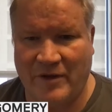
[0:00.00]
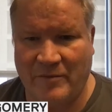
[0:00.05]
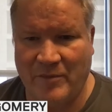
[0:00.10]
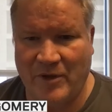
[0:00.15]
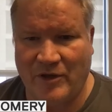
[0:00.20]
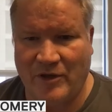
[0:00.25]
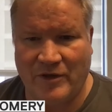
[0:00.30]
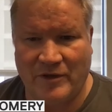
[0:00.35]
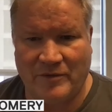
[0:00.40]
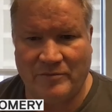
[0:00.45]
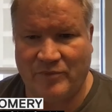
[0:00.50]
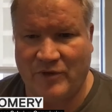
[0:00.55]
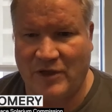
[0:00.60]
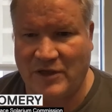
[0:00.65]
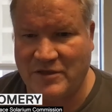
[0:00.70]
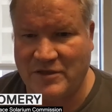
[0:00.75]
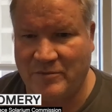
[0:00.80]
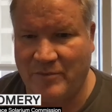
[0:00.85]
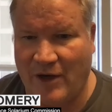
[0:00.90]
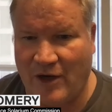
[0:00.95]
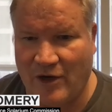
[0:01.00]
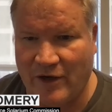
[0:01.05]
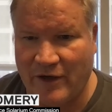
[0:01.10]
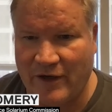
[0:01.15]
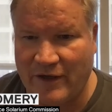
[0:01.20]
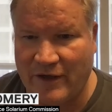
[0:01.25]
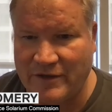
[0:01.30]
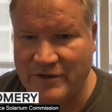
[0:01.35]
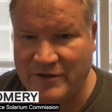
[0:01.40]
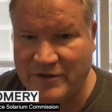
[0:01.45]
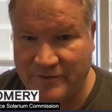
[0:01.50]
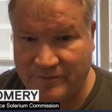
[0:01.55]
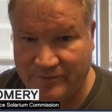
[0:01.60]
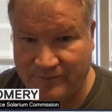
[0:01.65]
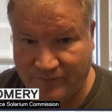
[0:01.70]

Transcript: million plus Americans,